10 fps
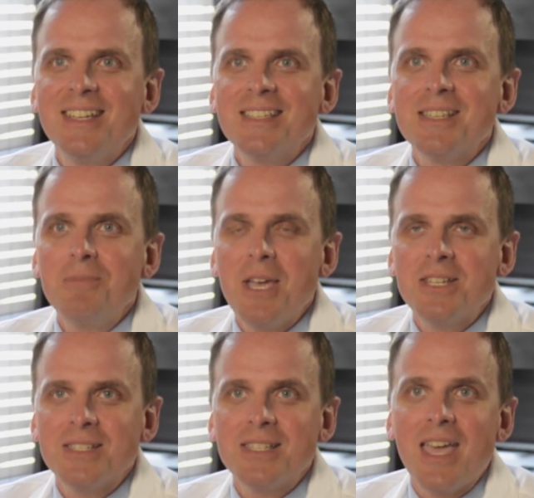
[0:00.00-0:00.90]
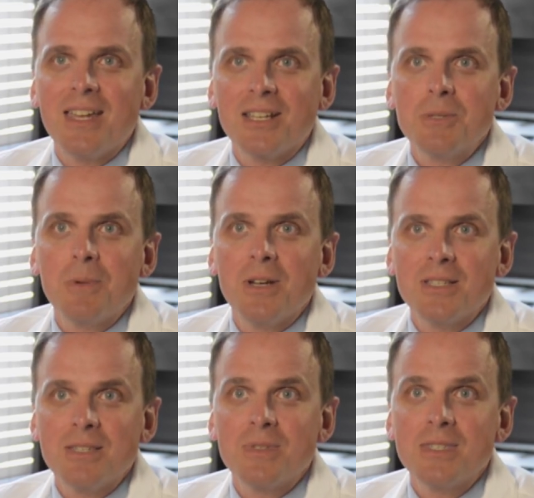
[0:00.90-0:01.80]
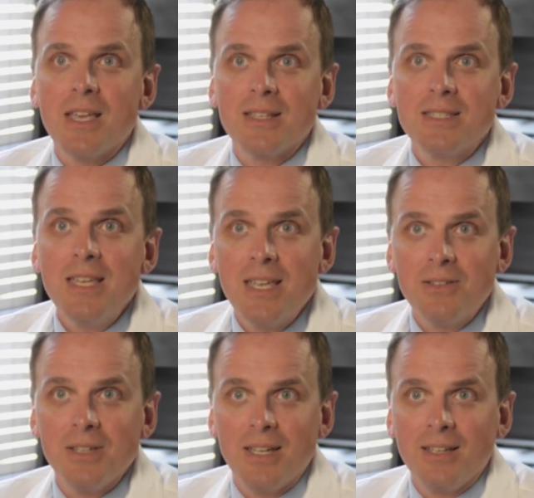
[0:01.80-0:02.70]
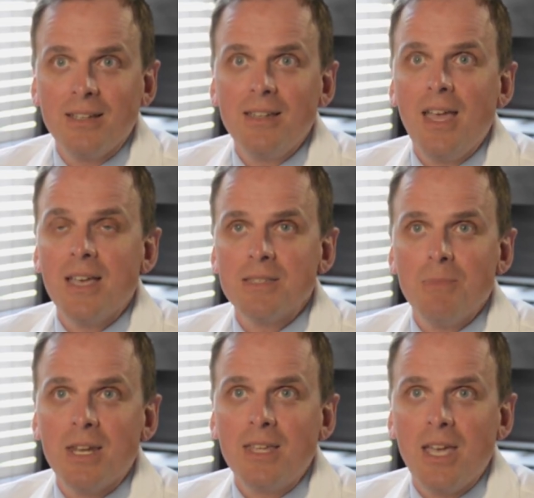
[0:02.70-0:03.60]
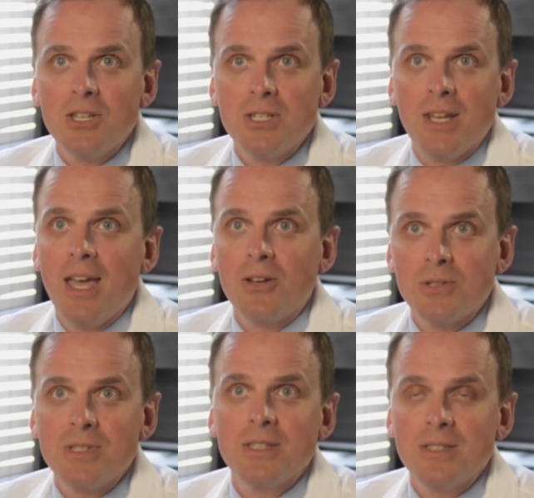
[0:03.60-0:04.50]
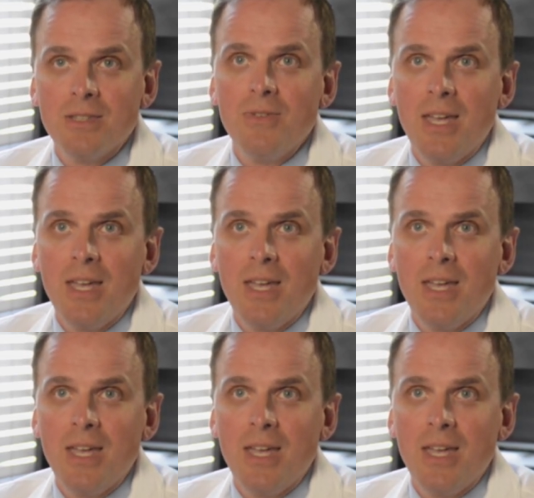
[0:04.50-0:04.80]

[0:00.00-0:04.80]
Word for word: Some patients can experience some slight tingling as the medication enters into the